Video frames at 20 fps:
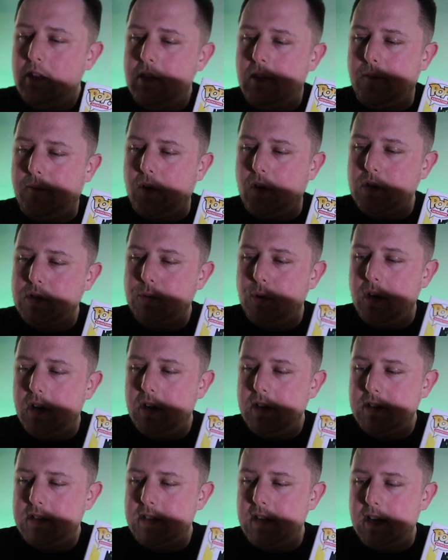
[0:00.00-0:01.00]
The first
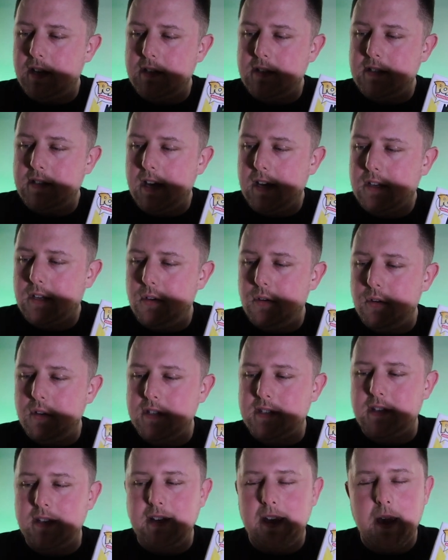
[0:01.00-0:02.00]
one says Deku
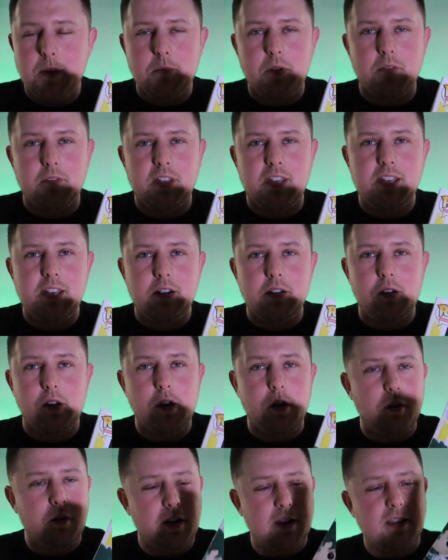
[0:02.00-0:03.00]
is the name of a
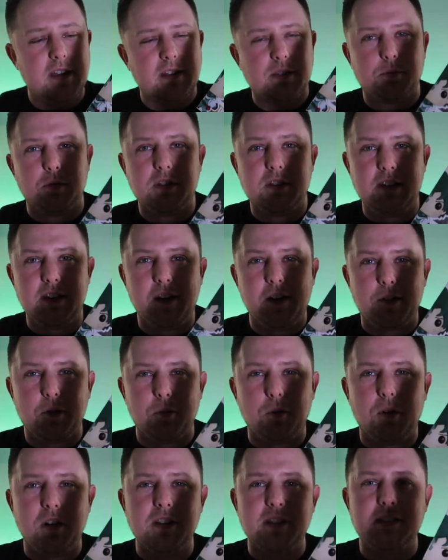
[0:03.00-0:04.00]
hero, and that's what the
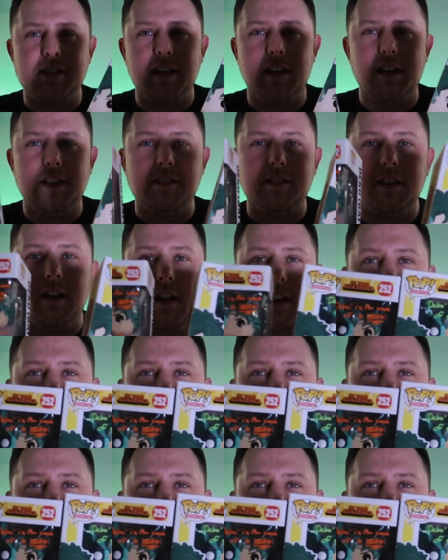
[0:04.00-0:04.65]
other one says.